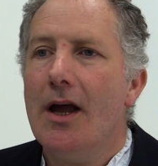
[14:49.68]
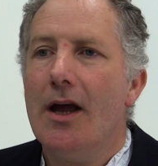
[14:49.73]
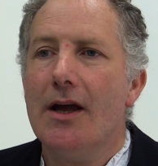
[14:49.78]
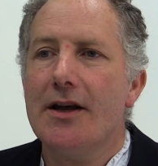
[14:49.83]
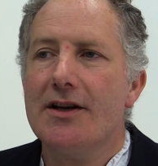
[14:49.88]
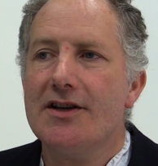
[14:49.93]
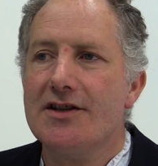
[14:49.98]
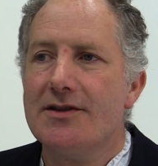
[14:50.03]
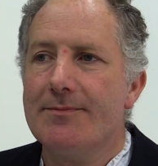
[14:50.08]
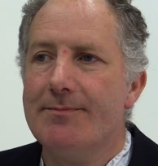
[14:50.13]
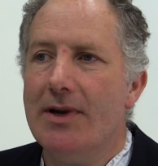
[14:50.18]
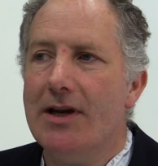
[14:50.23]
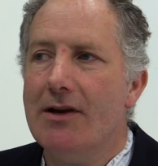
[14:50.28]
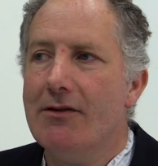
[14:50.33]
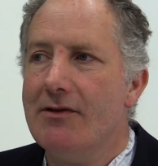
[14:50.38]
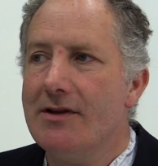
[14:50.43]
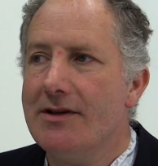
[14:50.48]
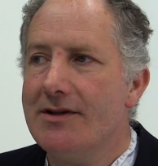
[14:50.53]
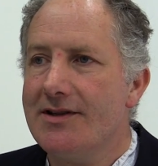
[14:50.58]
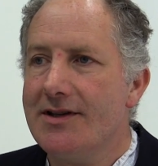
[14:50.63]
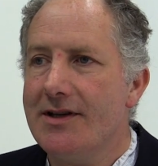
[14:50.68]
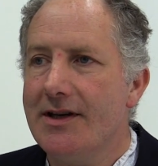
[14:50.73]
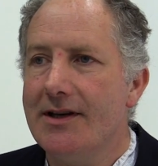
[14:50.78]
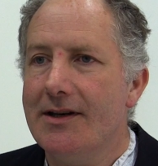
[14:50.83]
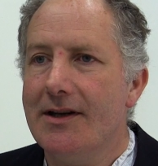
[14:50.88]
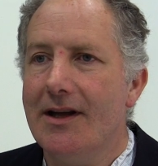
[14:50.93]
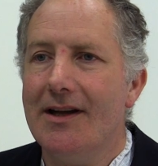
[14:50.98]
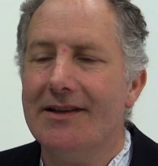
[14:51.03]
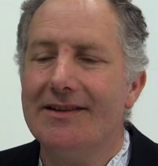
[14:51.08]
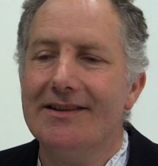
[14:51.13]

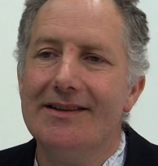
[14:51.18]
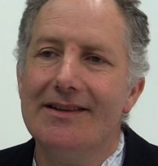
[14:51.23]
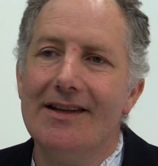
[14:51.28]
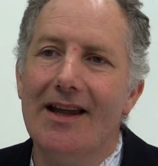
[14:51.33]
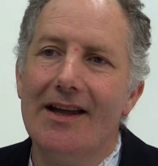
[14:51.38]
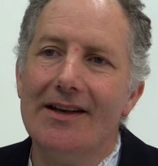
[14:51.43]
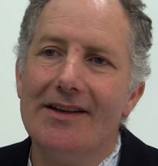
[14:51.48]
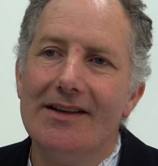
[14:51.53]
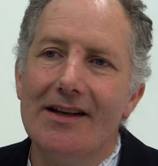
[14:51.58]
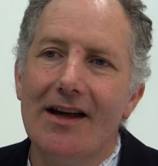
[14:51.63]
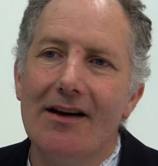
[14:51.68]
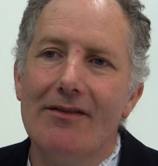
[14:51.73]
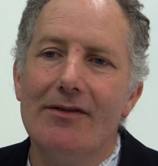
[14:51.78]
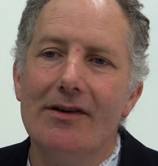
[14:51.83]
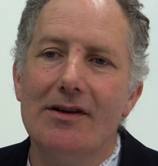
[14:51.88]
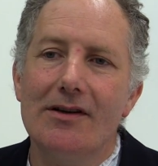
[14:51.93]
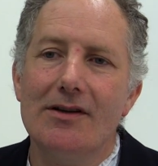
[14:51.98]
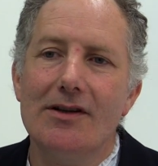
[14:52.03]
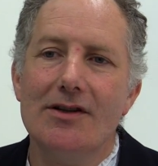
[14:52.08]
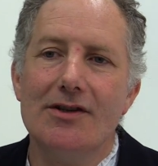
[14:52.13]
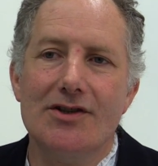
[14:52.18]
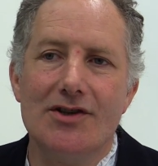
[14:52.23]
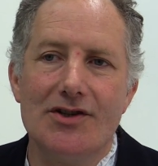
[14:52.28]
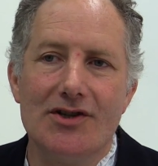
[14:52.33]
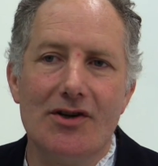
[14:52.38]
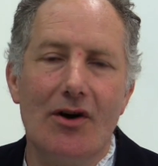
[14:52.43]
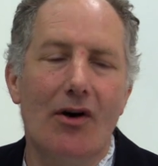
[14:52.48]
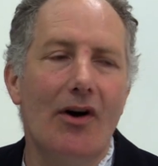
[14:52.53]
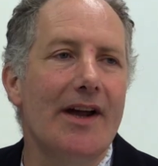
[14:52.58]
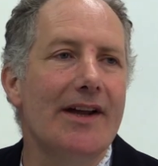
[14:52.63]
experiencing another
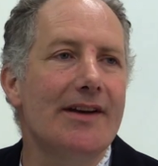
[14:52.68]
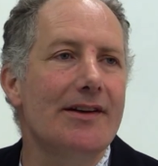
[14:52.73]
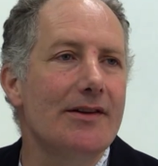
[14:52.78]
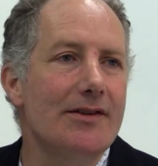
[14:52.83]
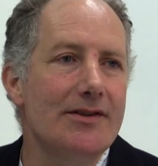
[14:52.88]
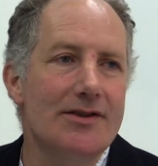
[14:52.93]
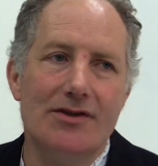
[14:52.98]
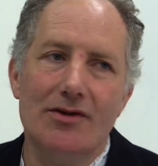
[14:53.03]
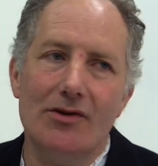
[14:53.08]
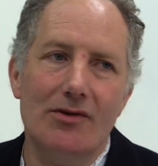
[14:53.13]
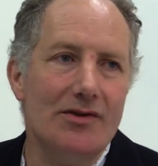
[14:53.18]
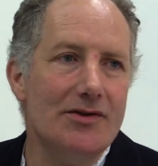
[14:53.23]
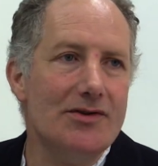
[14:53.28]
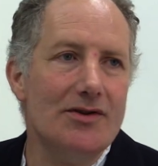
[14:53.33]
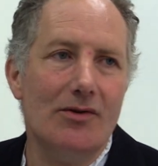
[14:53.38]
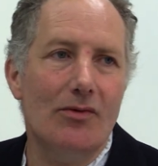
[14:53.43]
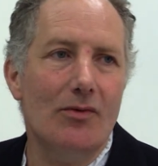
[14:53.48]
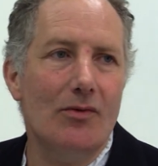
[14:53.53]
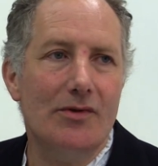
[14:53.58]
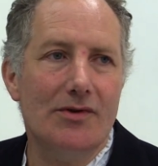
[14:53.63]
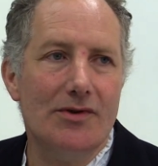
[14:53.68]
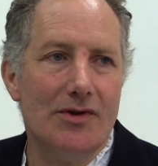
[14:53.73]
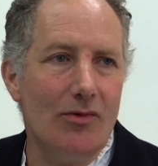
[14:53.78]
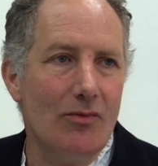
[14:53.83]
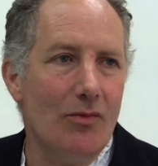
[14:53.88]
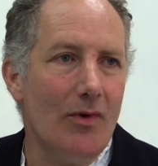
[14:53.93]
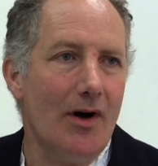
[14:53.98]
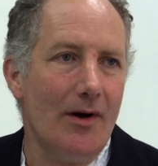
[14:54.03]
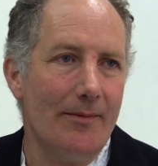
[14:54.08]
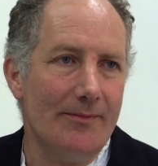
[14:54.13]
side to
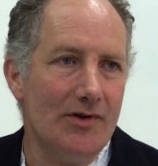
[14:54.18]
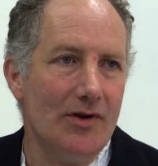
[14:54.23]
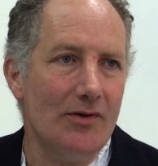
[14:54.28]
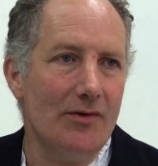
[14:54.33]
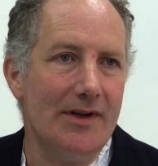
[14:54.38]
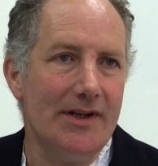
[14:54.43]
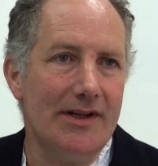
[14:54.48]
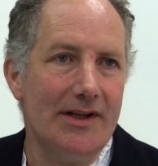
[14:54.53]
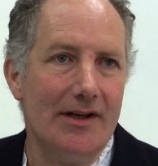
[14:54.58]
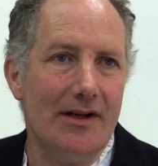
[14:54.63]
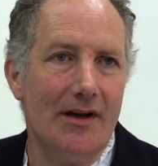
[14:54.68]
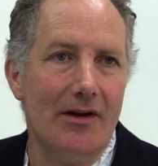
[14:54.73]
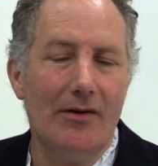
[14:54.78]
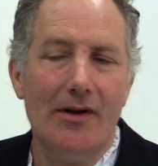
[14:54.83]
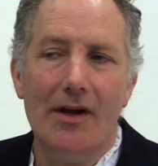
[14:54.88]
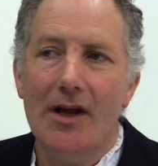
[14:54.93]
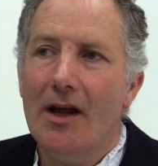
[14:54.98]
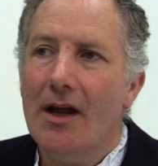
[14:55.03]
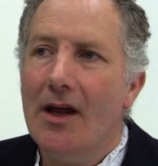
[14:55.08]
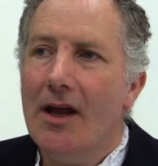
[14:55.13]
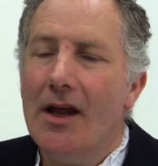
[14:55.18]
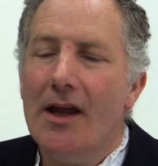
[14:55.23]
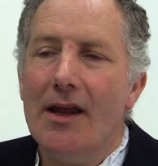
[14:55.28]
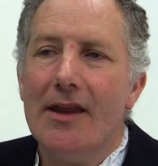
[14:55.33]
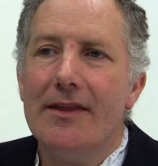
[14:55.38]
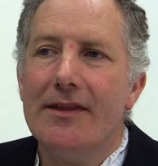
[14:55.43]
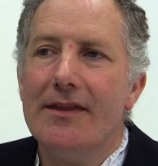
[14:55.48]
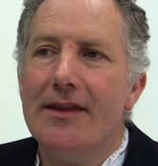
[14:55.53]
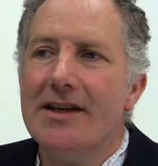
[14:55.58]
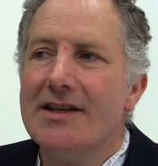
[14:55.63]
what I'm doing,
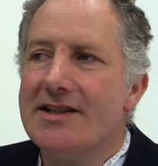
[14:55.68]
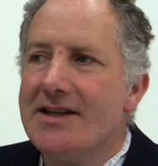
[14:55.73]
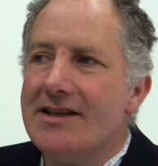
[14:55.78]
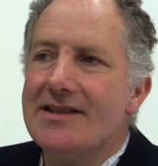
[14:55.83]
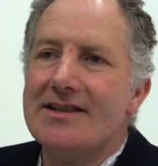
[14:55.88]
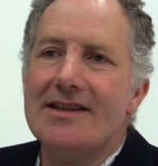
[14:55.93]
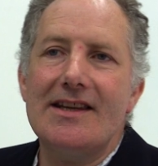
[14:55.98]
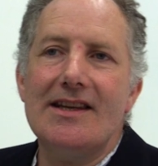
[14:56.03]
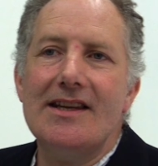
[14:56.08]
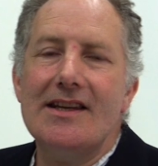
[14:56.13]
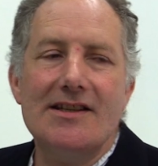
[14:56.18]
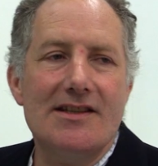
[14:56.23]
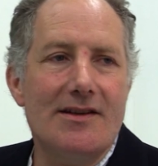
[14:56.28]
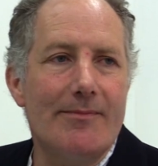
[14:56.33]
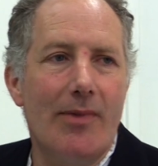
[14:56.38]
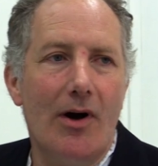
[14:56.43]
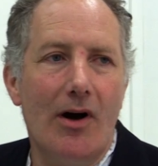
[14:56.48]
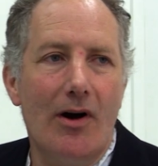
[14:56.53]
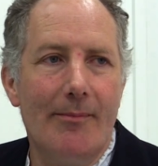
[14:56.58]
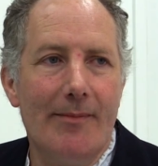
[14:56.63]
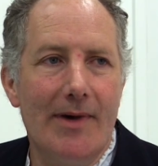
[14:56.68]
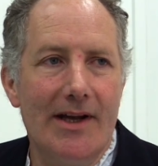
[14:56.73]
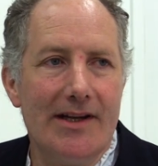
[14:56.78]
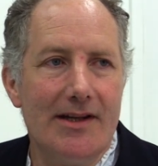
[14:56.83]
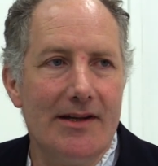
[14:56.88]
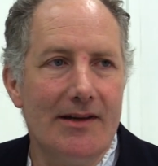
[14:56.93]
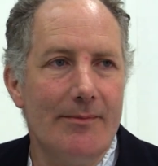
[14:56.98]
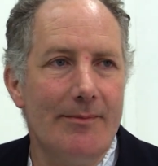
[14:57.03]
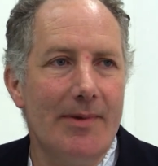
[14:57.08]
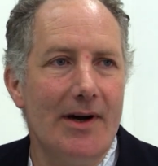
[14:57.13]
this is the easy part,
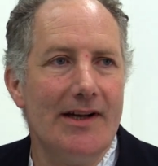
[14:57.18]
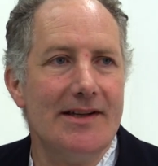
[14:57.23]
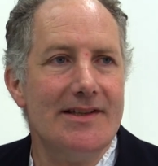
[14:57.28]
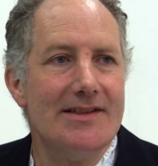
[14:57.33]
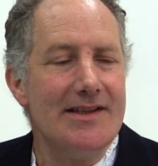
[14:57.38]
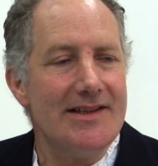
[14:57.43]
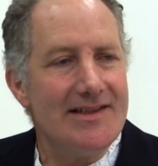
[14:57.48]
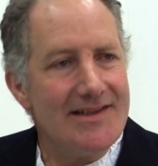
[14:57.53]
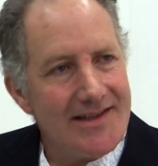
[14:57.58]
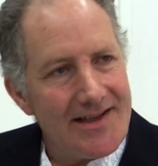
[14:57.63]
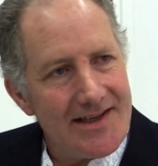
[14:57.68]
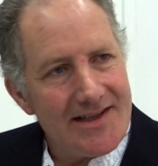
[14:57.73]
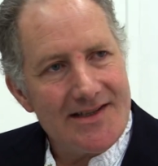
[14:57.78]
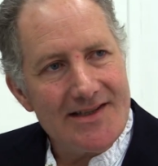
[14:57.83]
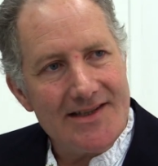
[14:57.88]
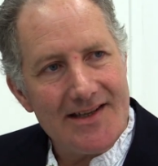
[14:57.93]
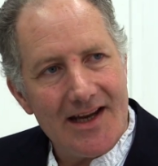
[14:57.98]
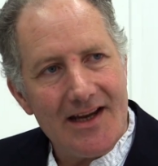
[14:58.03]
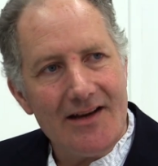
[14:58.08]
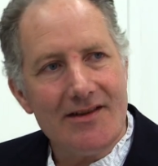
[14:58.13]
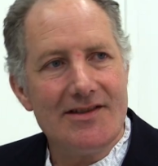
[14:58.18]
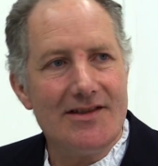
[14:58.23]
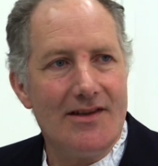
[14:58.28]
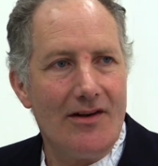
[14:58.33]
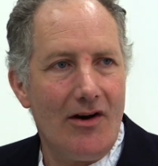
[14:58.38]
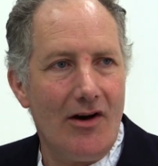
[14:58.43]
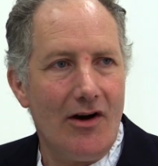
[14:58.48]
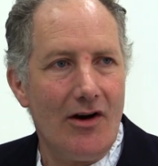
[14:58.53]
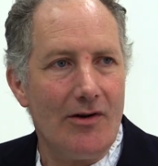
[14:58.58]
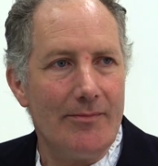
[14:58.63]
making the paintings. This now is the
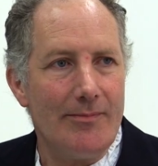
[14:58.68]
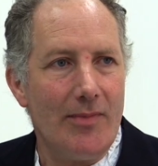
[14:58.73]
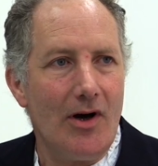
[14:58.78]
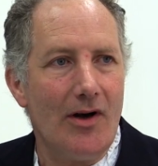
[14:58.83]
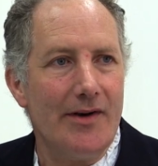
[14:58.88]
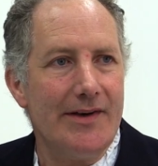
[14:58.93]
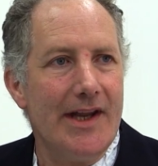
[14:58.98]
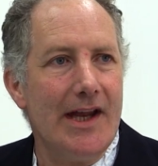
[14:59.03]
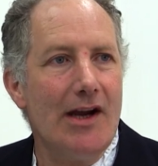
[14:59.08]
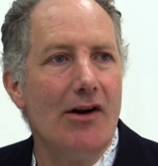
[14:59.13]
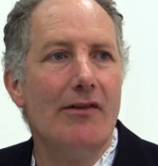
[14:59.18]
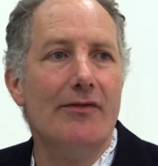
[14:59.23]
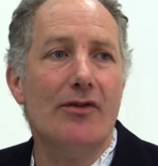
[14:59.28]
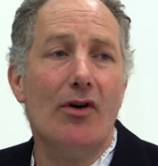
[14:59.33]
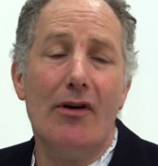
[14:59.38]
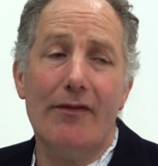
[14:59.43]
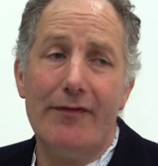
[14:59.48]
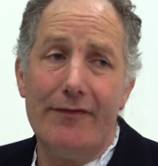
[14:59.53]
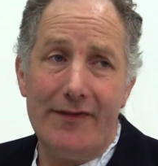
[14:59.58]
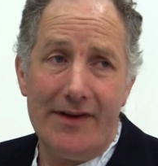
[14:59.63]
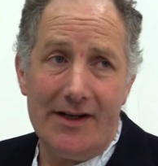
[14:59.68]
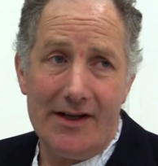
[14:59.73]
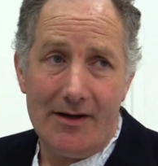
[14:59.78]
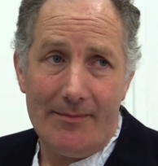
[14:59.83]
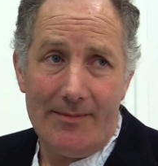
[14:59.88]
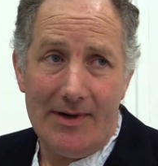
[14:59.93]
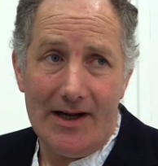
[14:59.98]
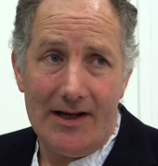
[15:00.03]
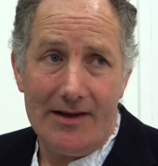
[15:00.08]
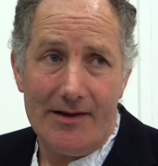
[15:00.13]
hard part. Now I've got to think
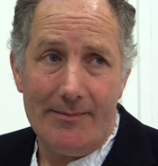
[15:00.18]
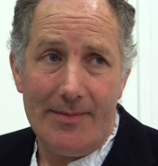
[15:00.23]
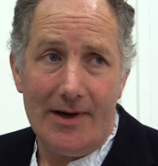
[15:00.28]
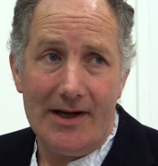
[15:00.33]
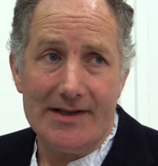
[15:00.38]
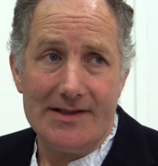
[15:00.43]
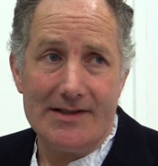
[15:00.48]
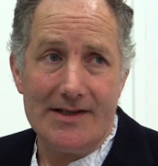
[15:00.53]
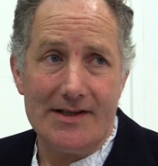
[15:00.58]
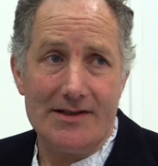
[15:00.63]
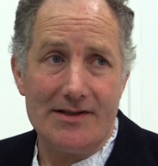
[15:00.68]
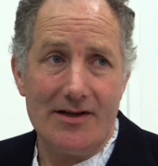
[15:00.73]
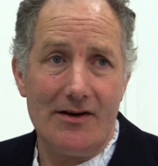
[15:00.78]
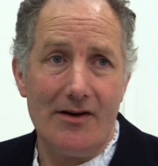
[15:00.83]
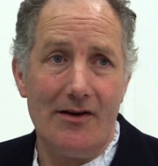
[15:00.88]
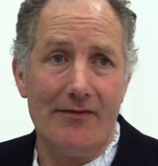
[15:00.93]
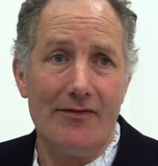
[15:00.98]
about the paintings, and